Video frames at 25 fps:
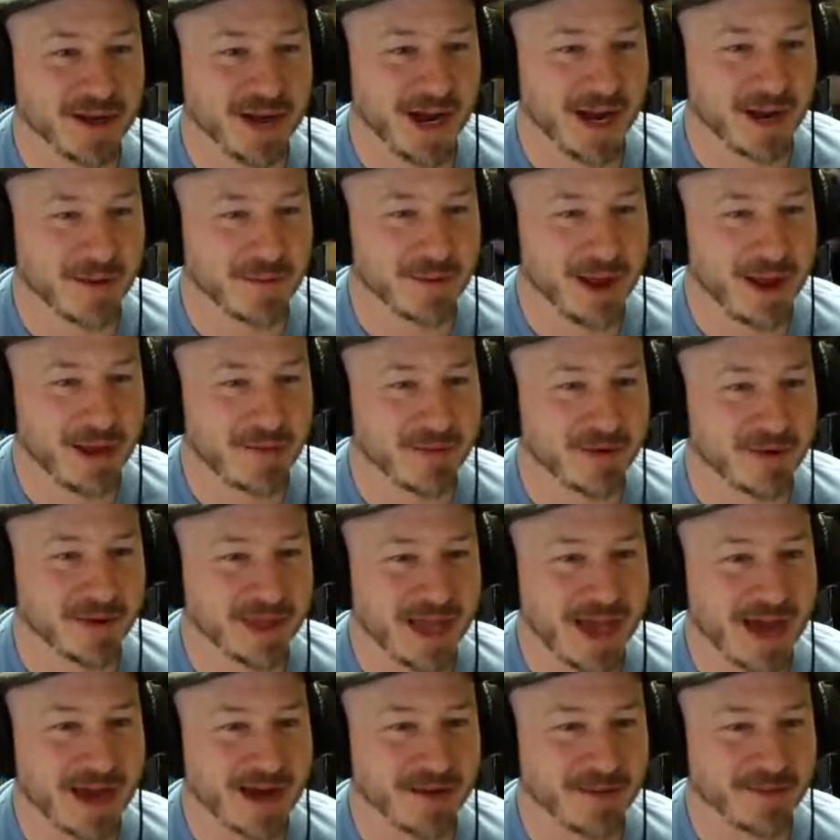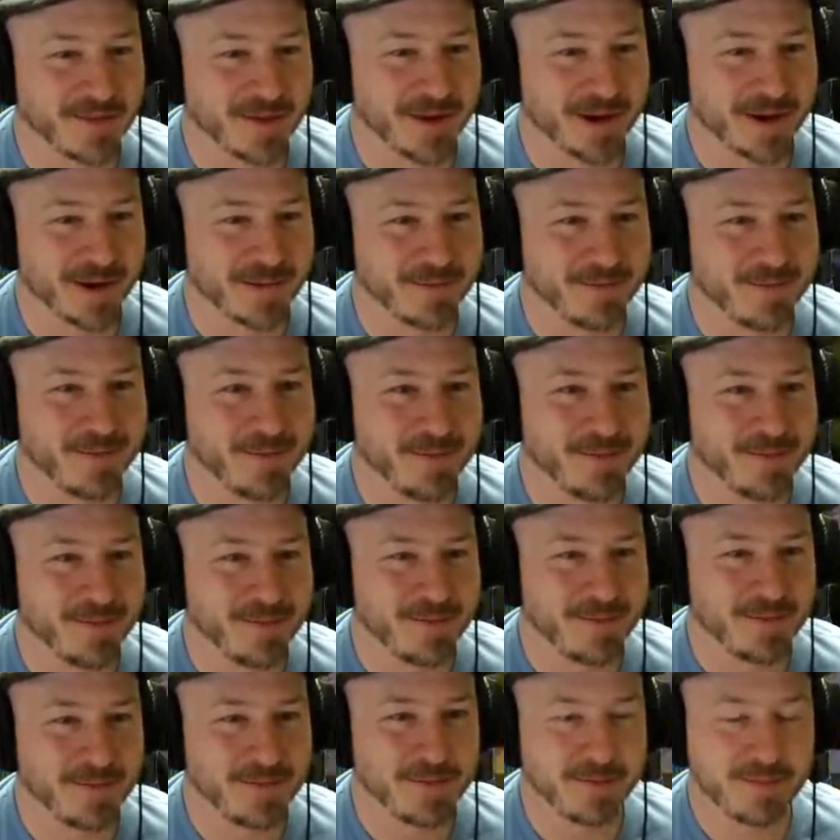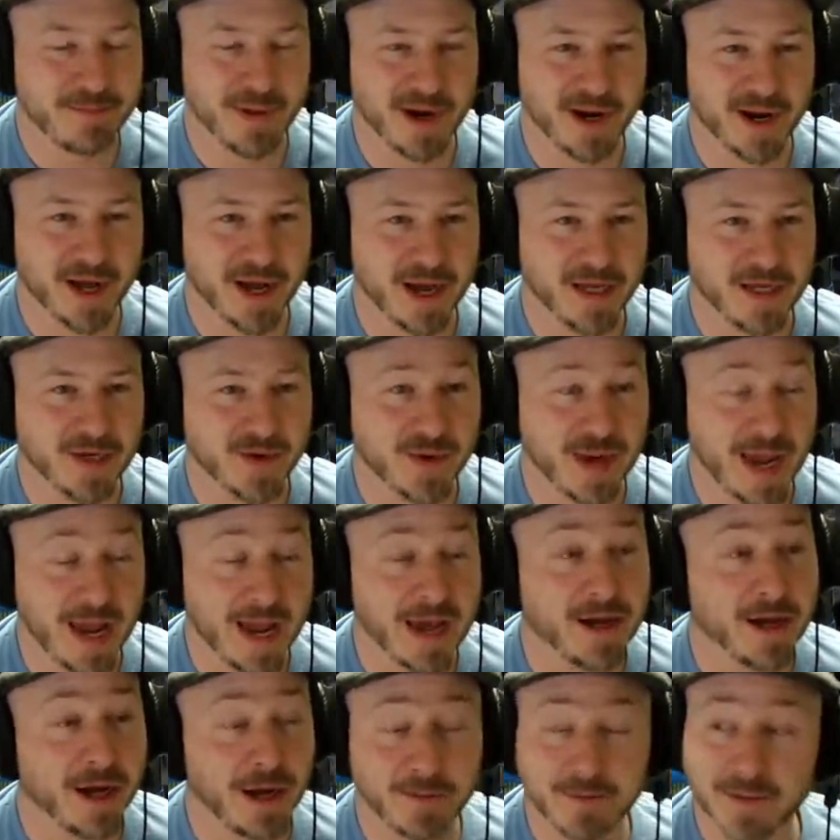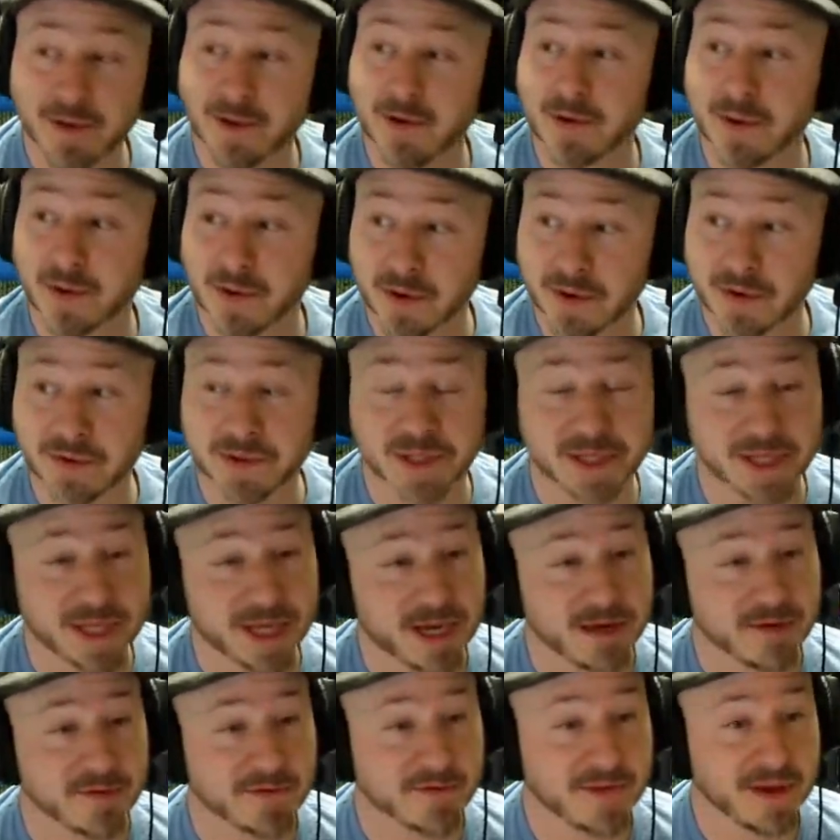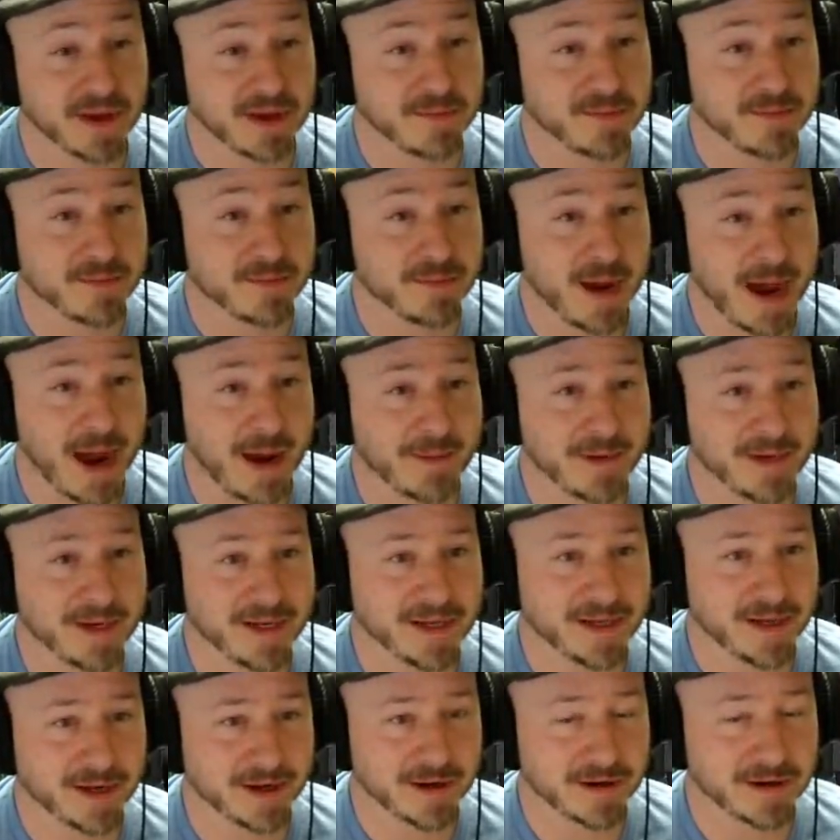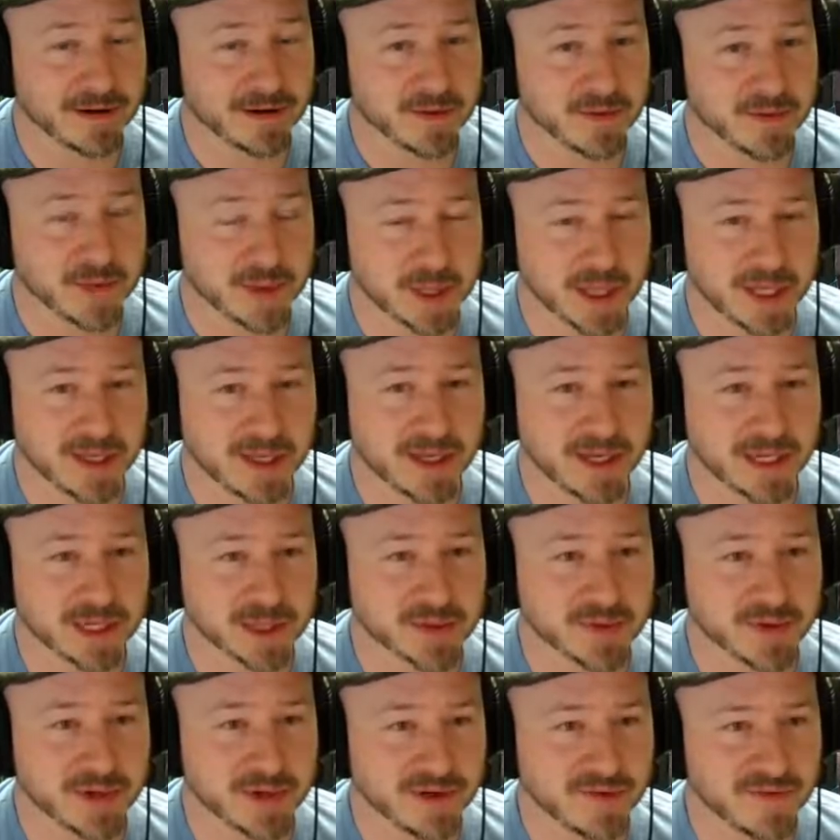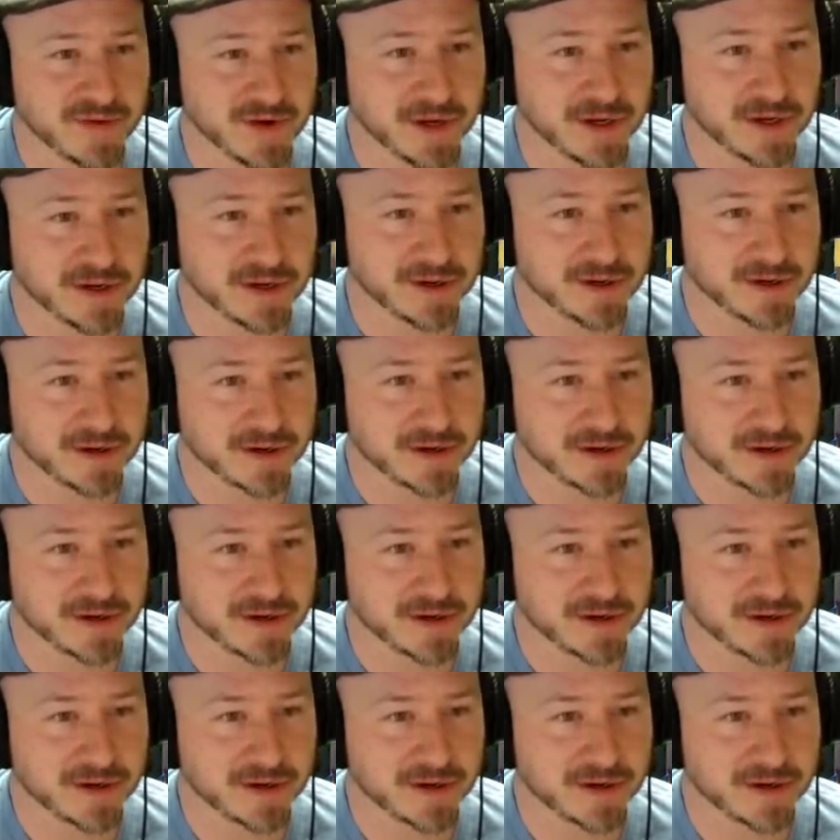I could probably put that up there. But you can upload your own stuff and pop it in here, which I think is pretty fun.